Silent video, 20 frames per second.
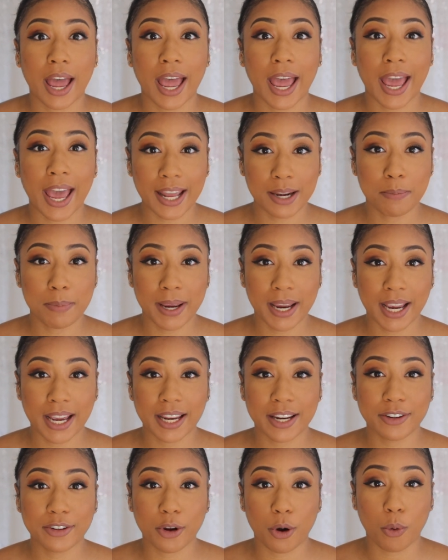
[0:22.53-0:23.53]

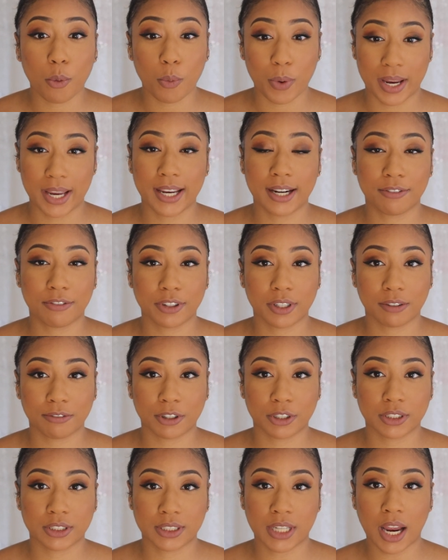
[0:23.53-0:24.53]
headband wig for the
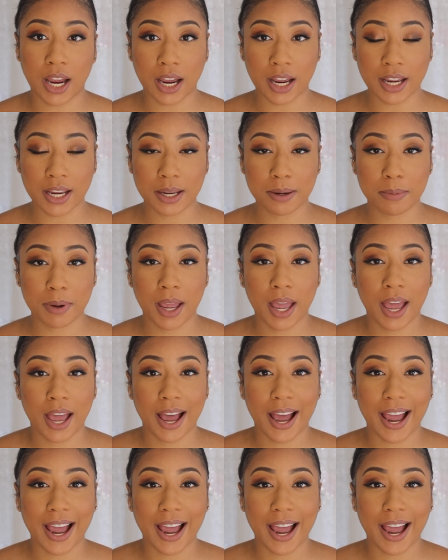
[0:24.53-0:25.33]
first time.